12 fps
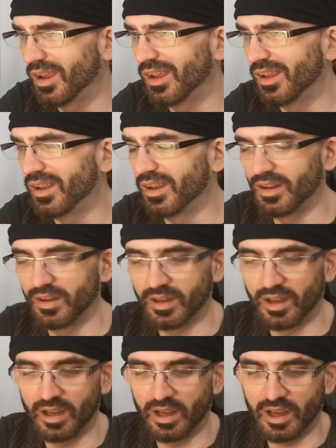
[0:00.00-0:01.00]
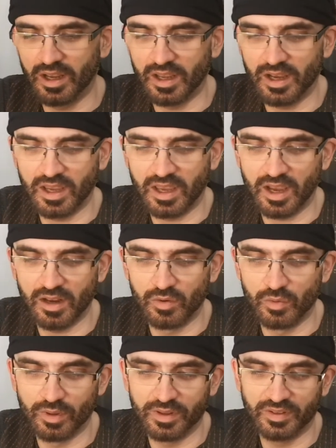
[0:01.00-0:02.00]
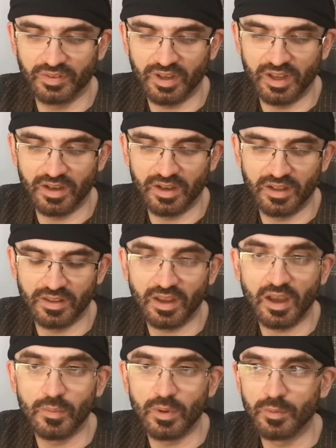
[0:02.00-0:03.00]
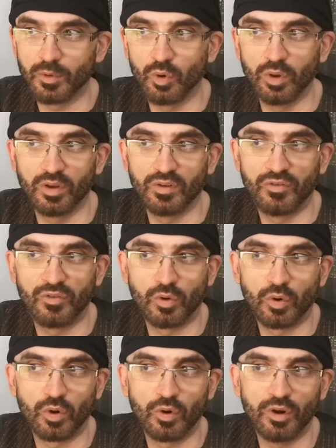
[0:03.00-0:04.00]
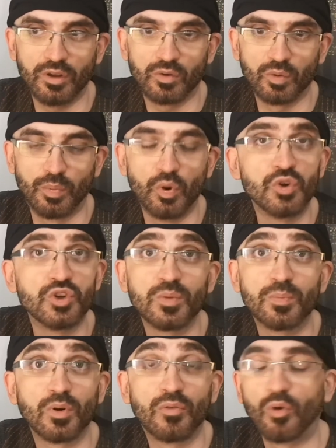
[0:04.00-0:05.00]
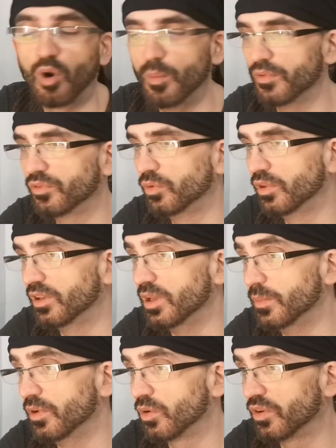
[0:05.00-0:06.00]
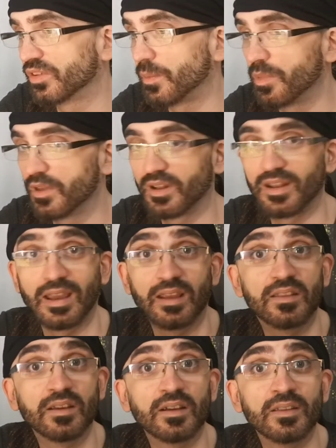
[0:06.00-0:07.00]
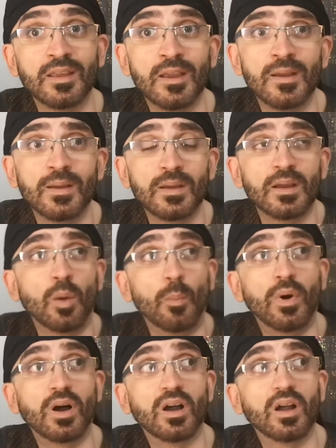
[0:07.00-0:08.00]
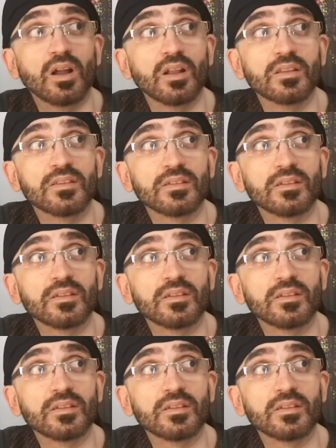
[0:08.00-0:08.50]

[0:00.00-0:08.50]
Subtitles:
and I can't really say that I'm going for, you know, pushing performance to the limit or something like that. But